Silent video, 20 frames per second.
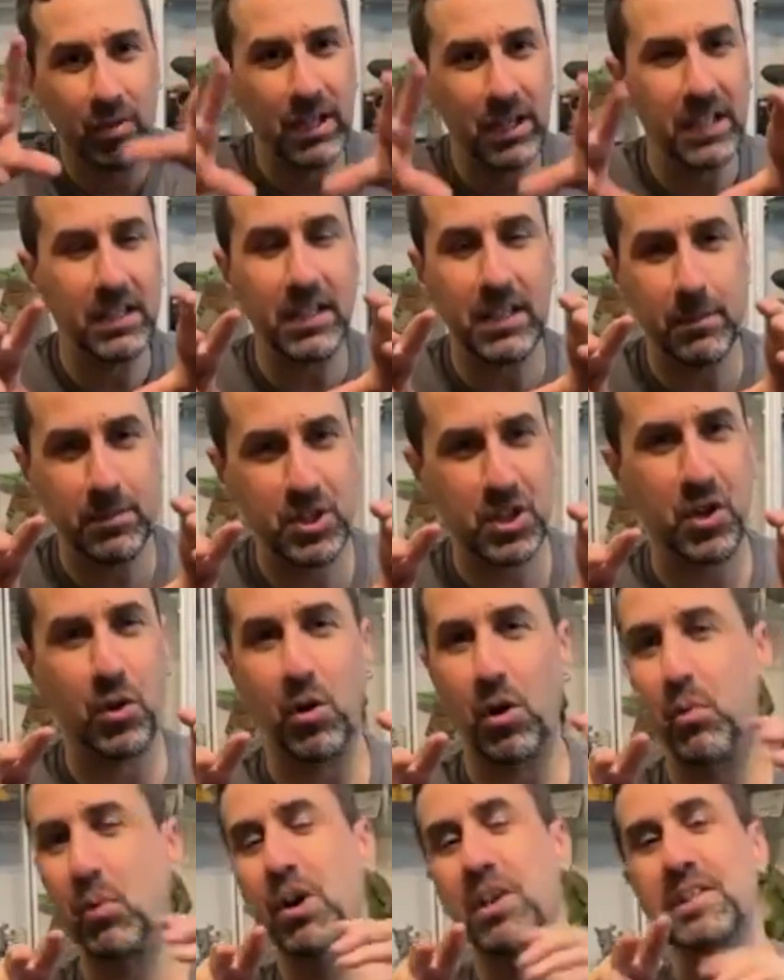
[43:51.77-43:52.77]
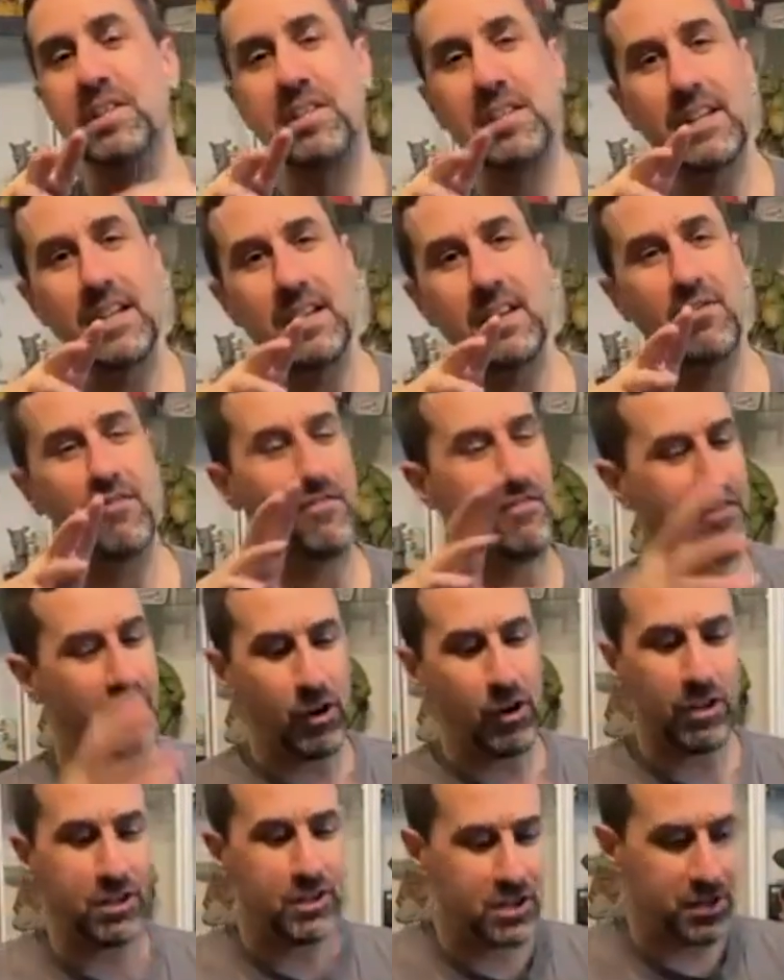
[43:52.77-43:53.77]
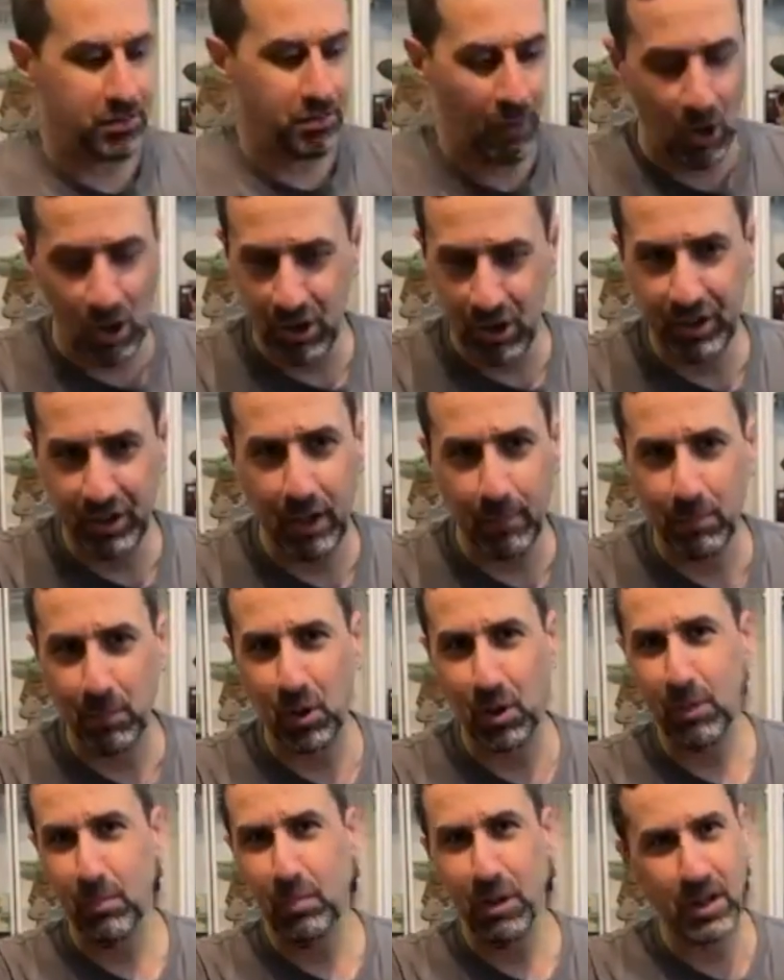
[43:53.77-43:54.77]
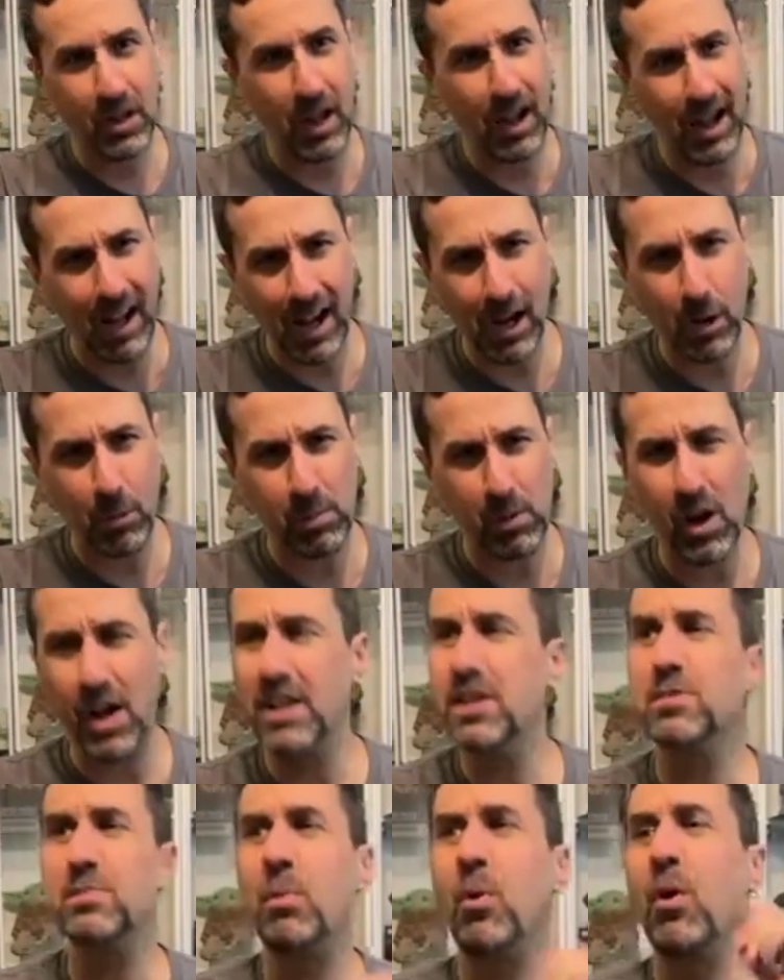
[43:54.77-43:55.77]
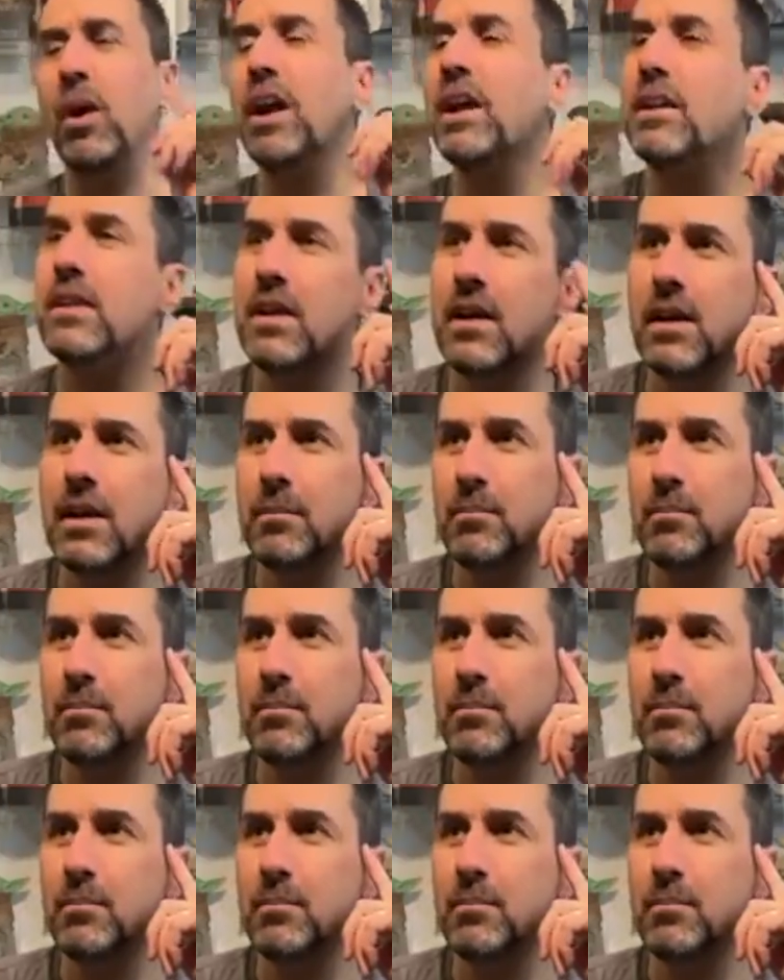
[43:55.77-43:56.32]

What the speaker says: really obscure ones in a very small number but a higher price point,